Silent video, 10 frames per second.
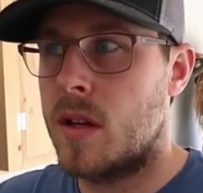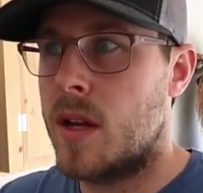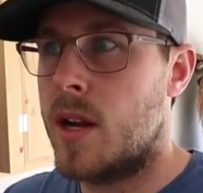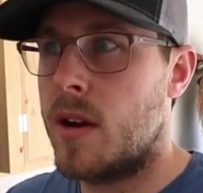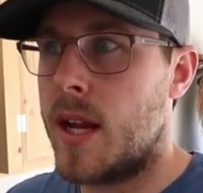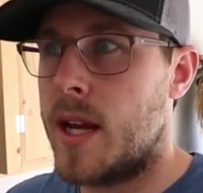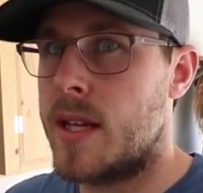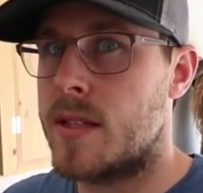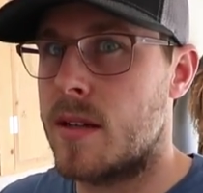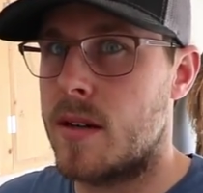hearing
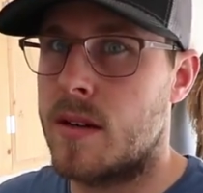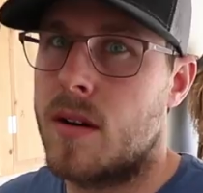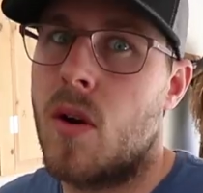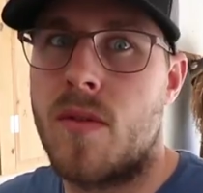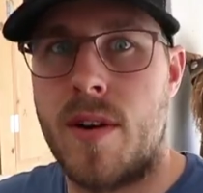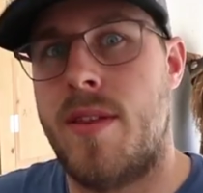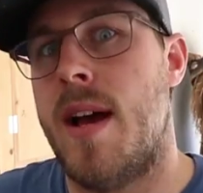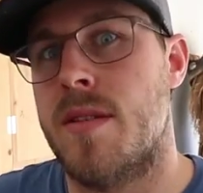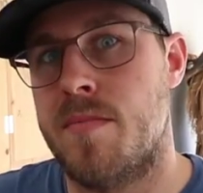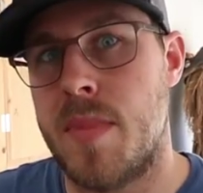aids are over
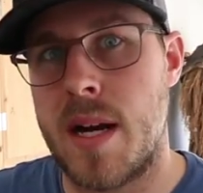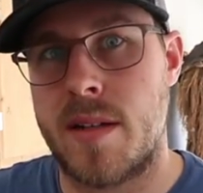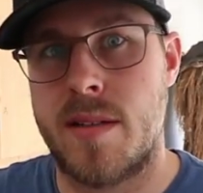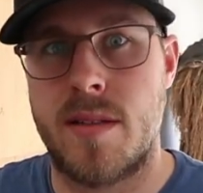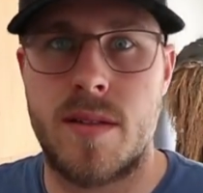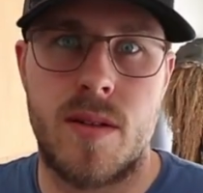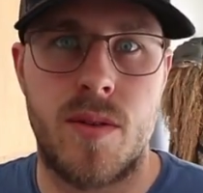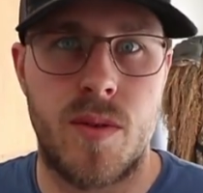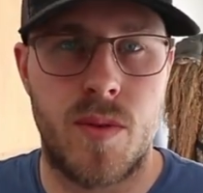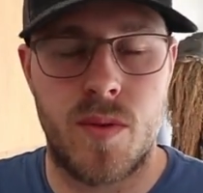$1,000.
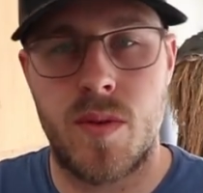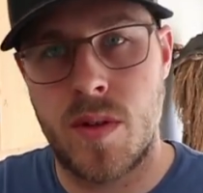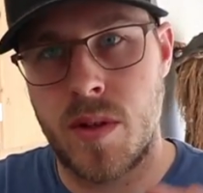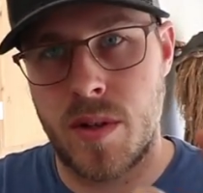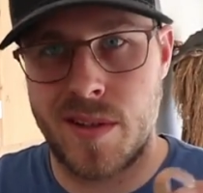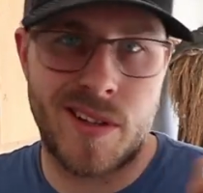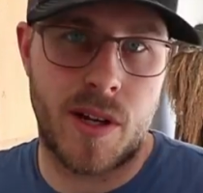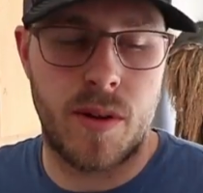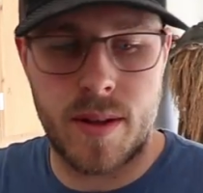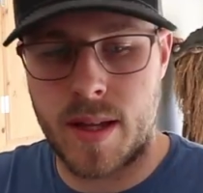So,
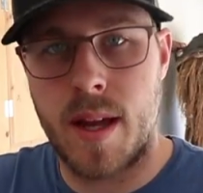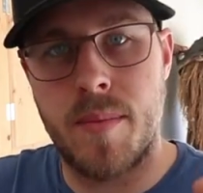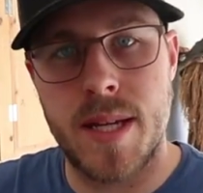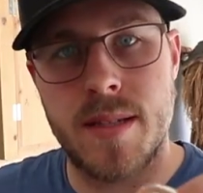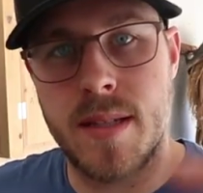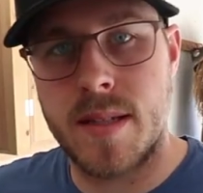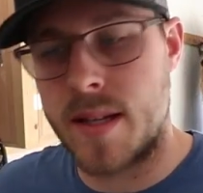you know, that kind of makes these